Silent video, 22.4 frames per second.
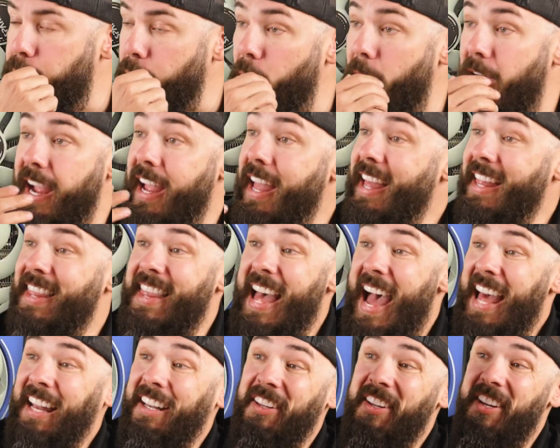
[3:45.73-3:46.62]
Boy,
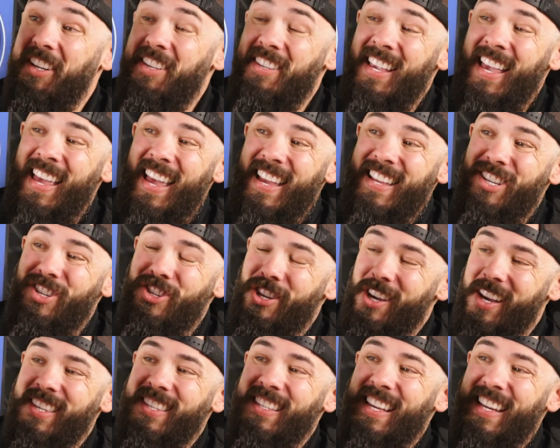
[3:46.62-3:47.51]
that looks
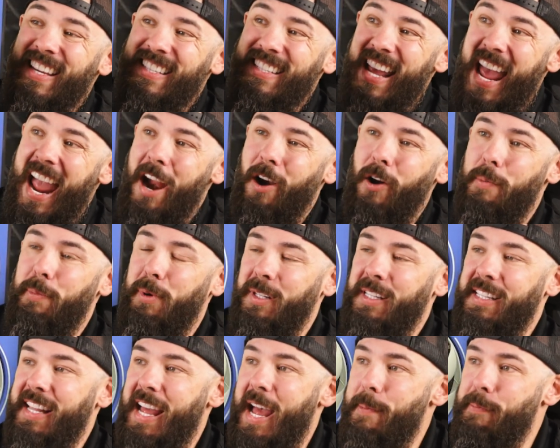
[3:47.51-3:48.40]
just
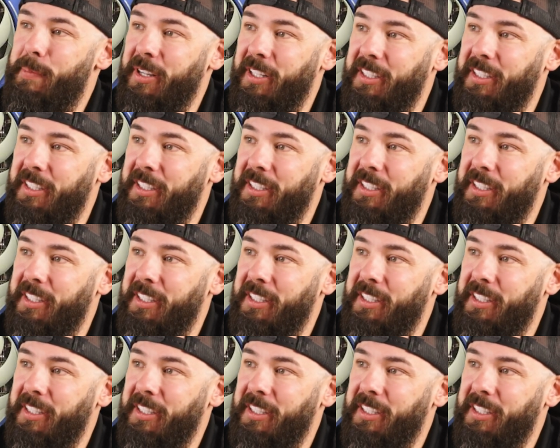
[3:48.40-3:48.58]
terrible in that